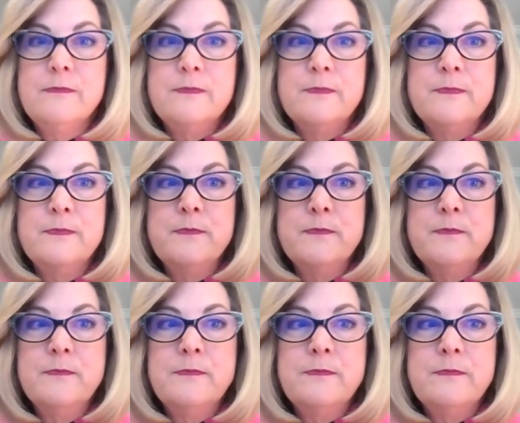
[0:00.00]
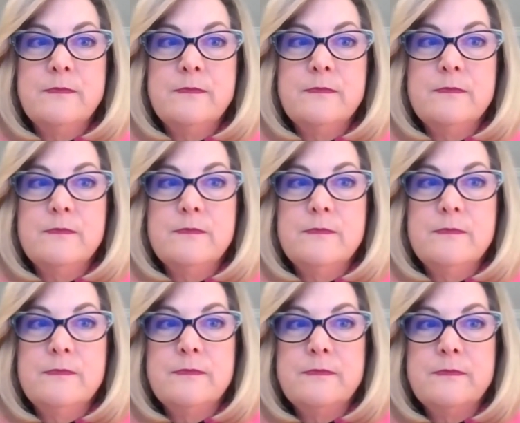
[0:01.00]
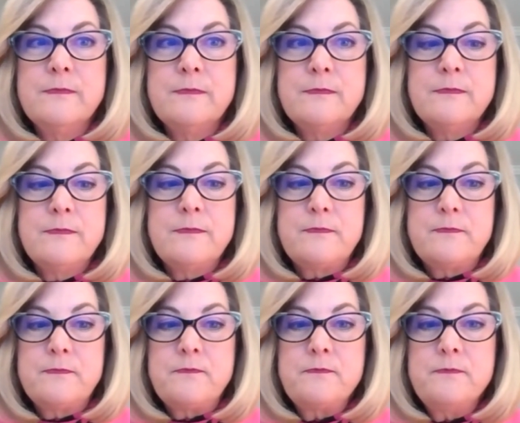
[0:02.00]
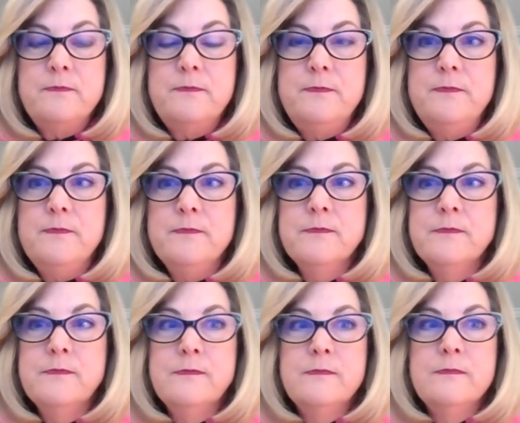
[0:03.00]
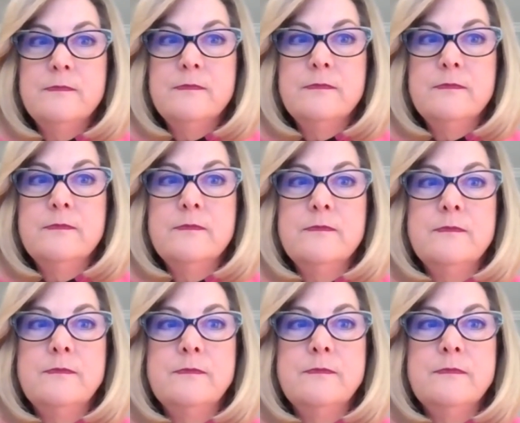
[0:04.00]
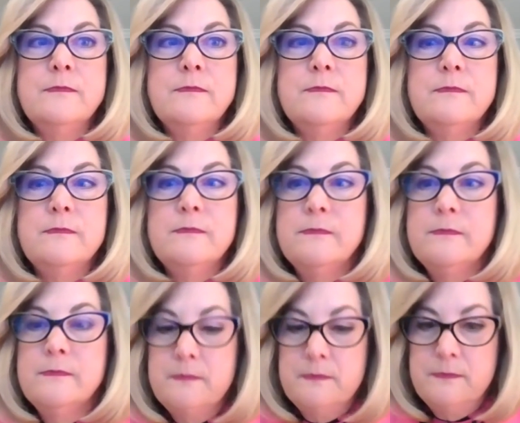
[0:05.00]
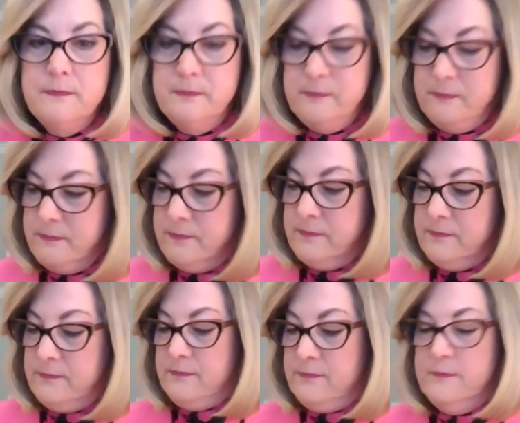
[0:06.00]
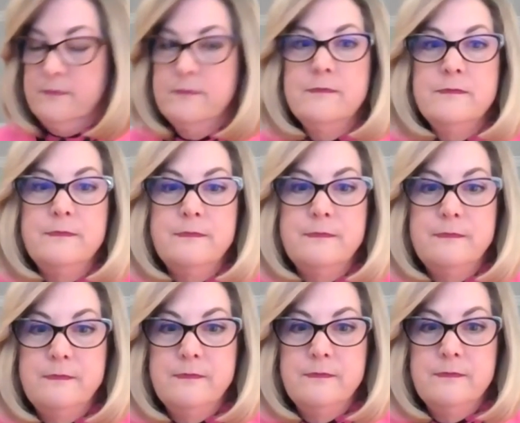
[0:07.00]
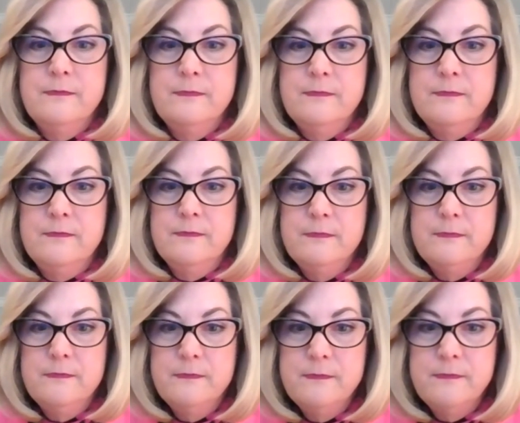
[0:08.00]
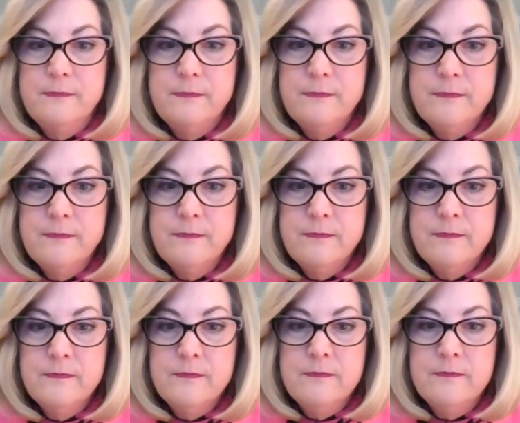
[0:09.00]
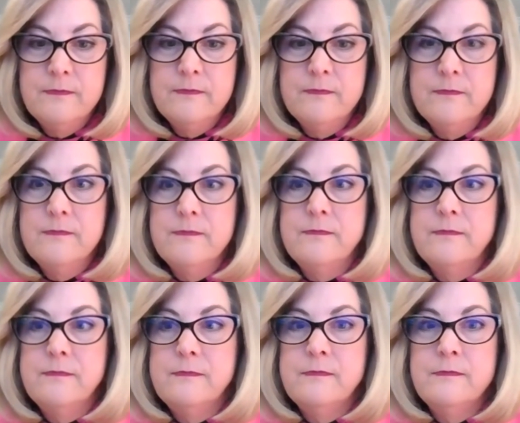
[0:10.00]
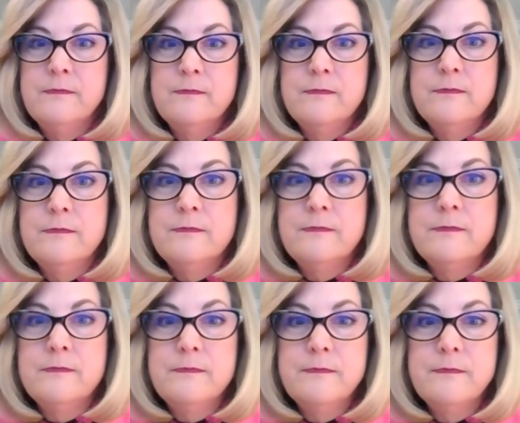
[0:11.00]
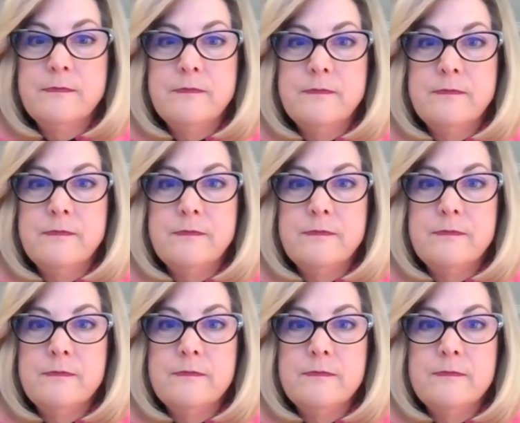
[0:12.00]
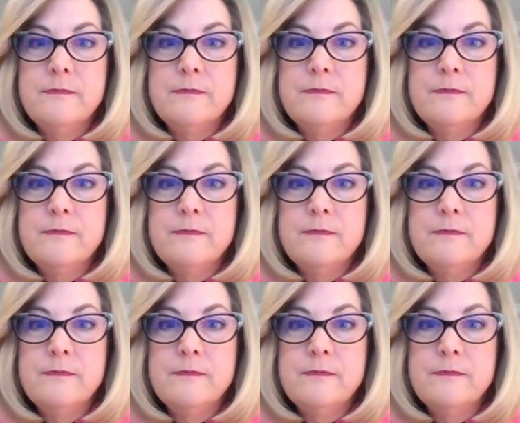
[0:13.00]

have had a couple questions come in, so folks appreciate that interaction already. Um, I think the first one that we had come in was from Leslie James from Creta.